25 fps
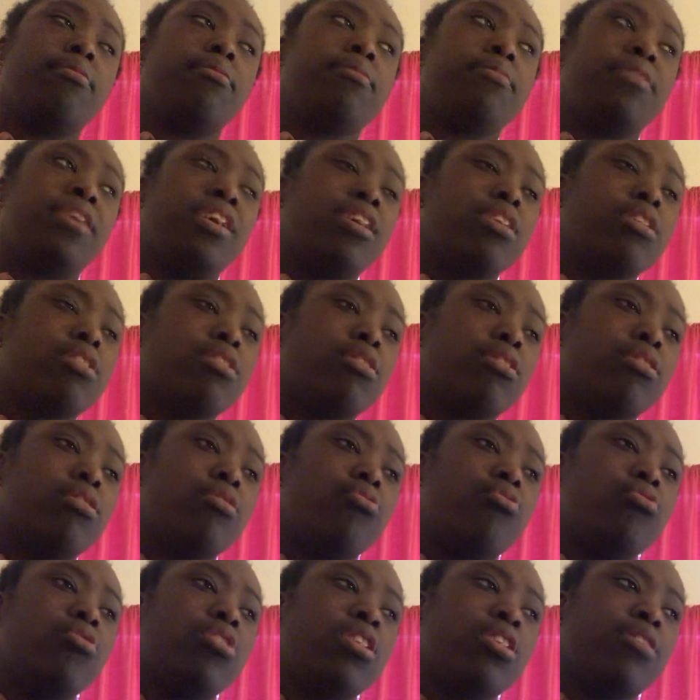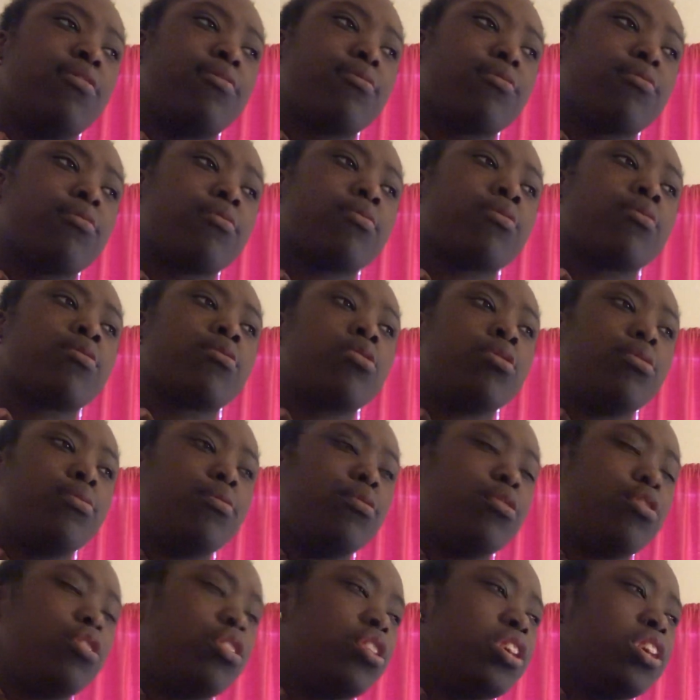bagel with cream
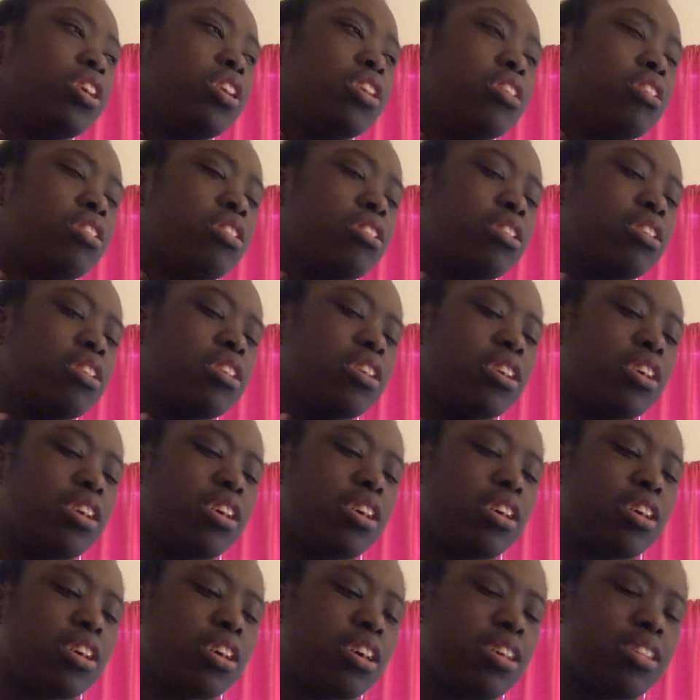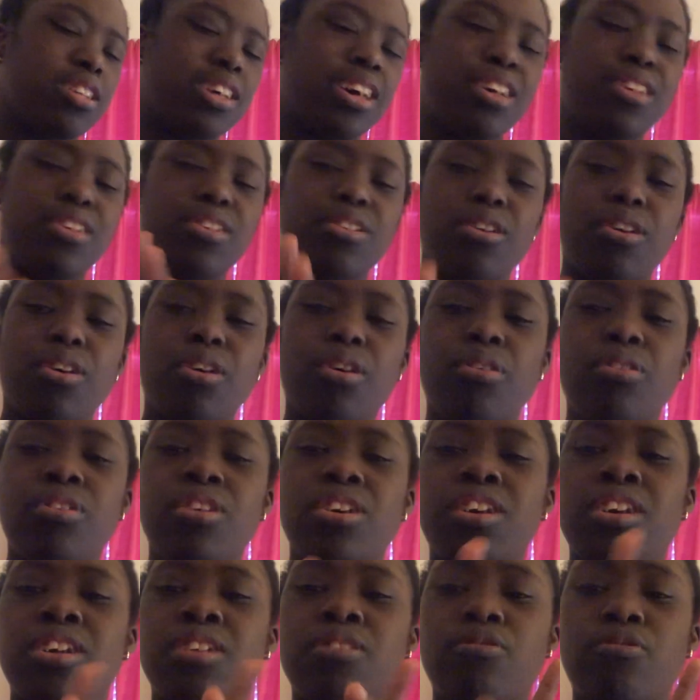cheese. Yes, I know
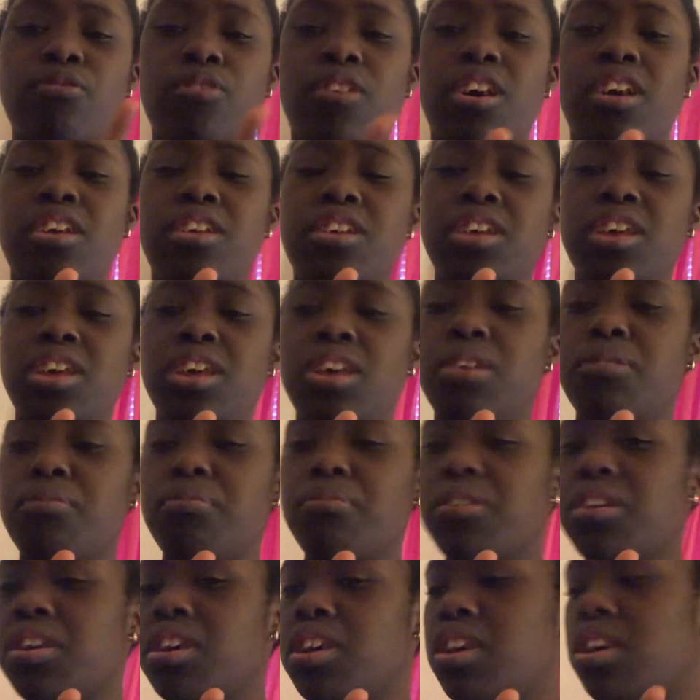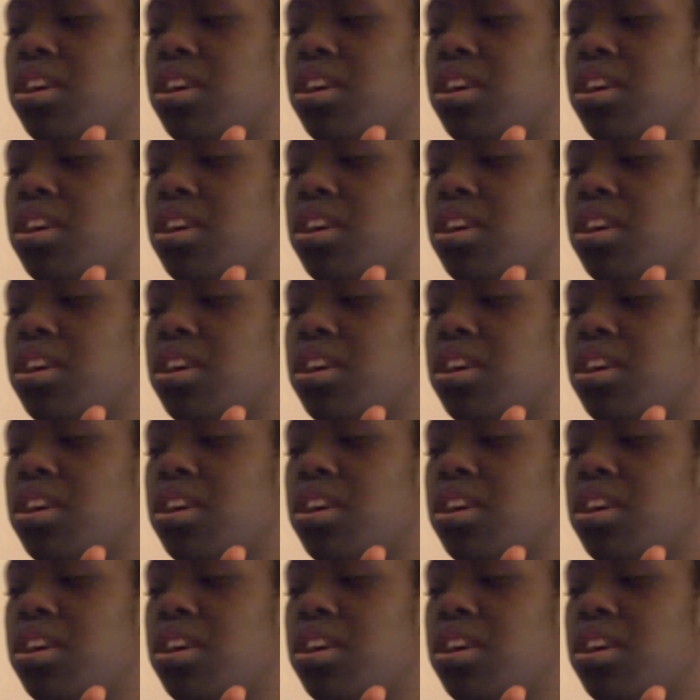it's funny because